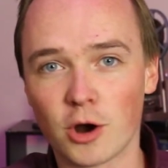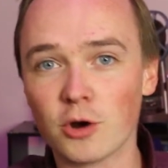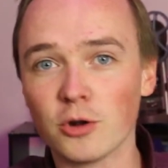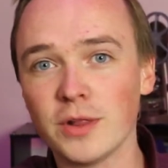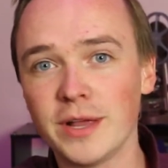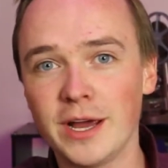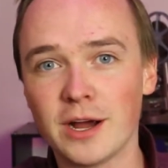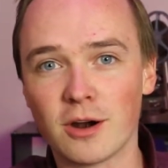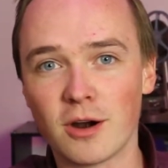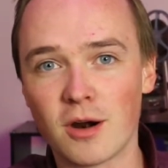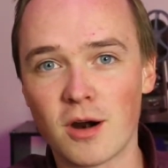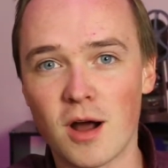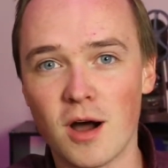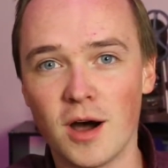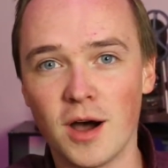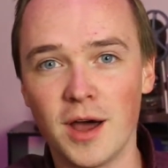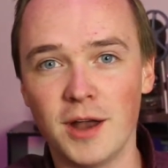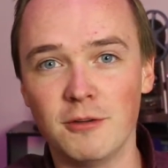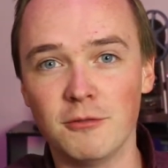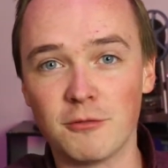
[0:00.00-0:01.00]
earlier
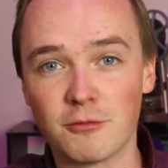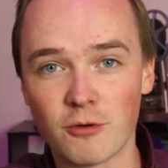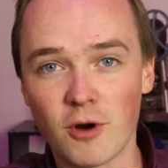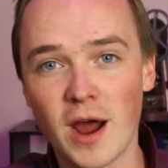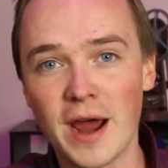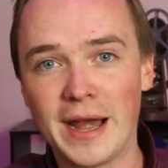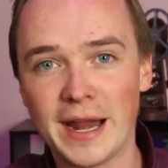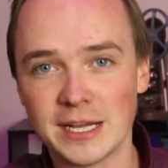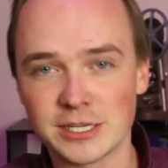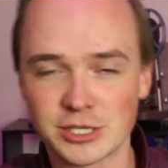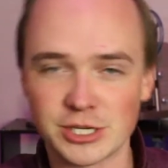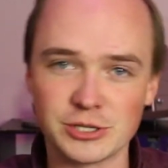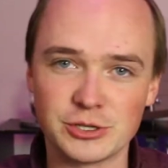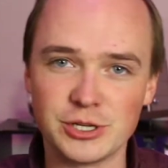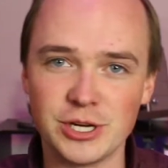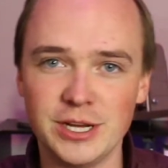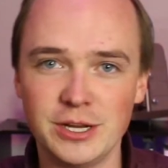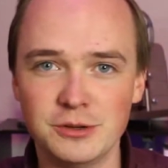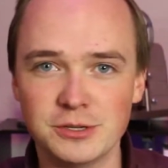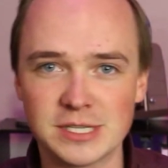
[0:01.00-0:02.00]
on Friday, so
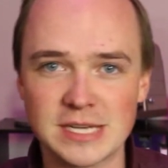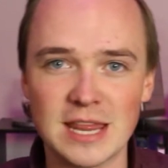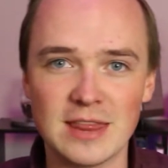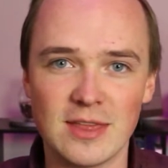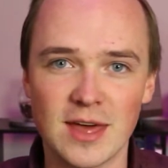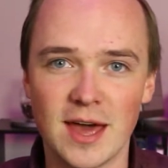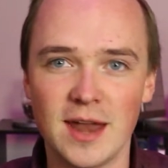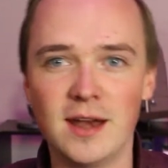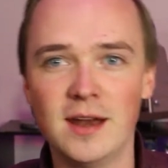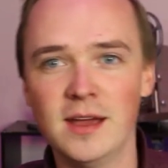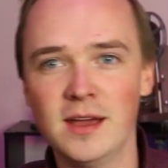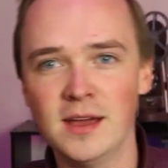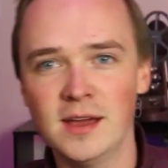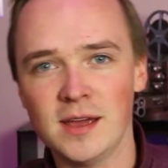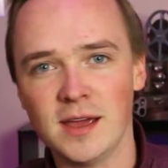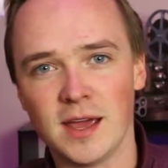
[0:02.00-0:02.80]
she used it then,